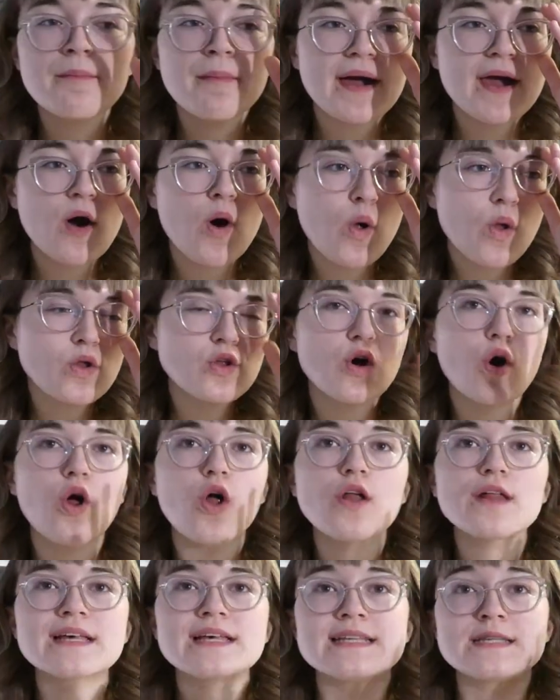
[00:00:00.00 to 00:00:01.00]
My whole
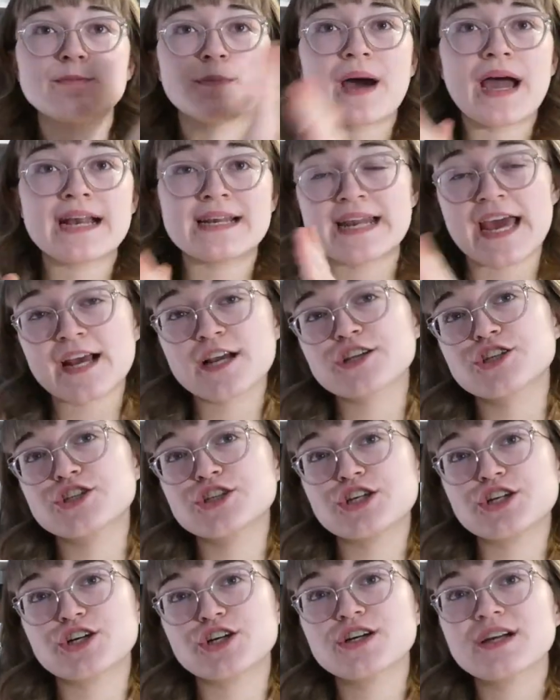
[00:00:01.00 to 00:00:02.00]
goal is by
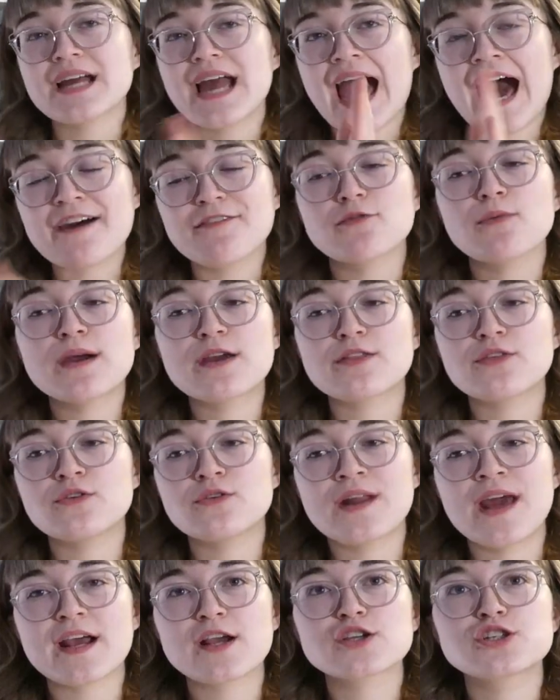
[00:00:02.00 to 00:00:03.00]
next year, halfway
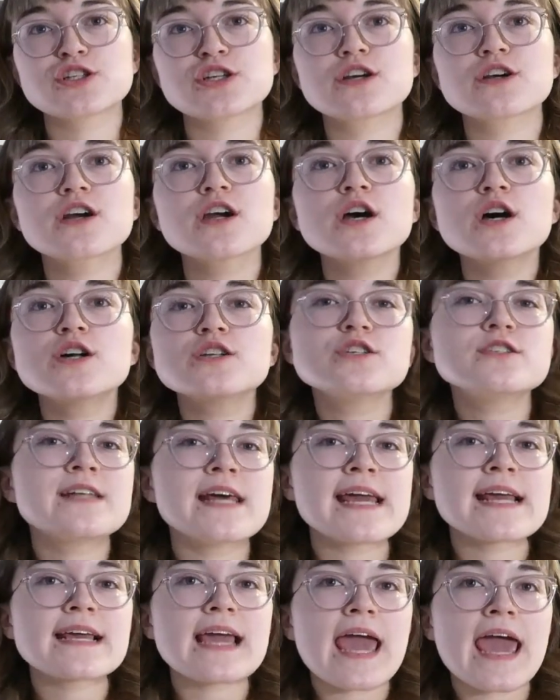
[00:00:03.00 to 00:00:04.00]
through next year, to
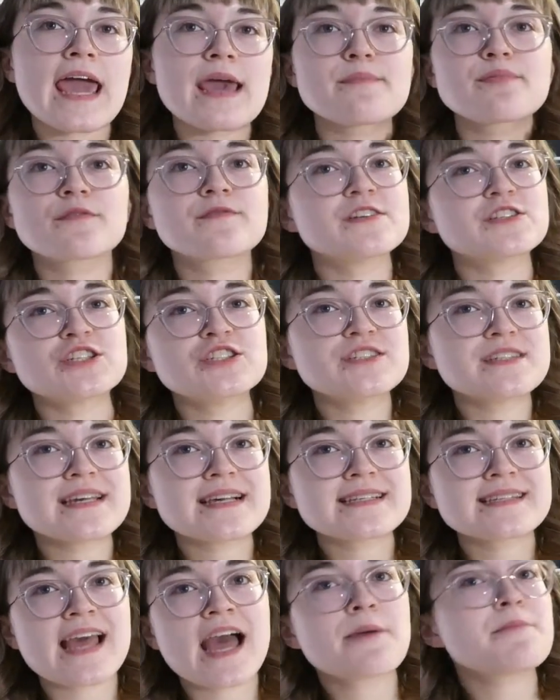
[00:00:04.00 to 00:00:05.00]
take a
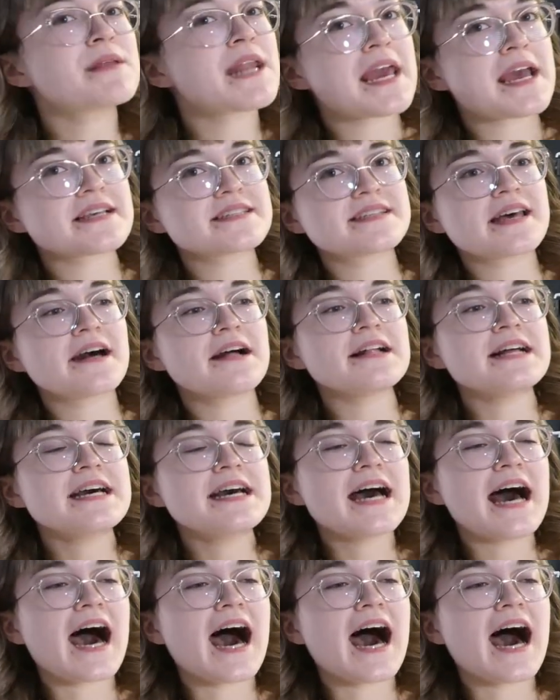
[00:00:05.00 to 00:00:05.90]
proficiency exam in ASL.